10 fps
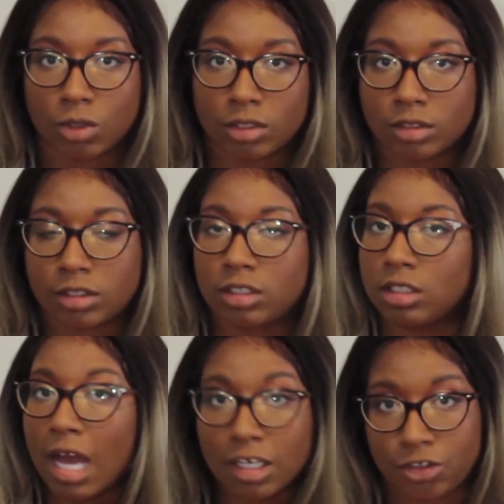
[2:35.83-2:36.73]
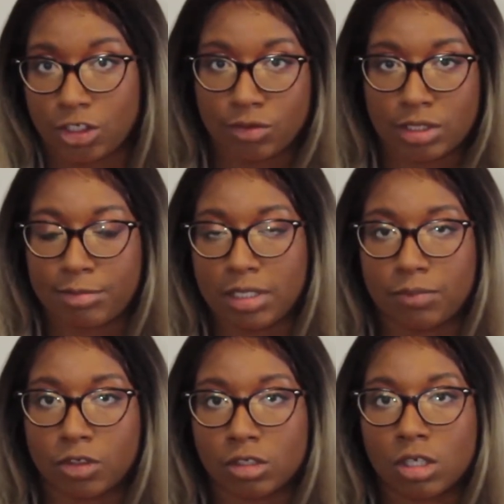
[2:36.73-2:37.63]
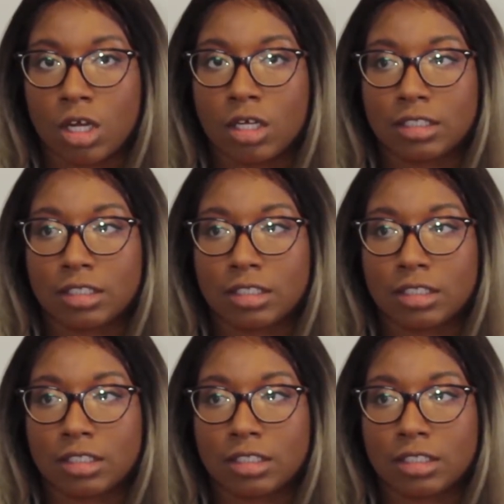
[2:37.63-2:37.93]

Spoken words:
ones, not Jewish people.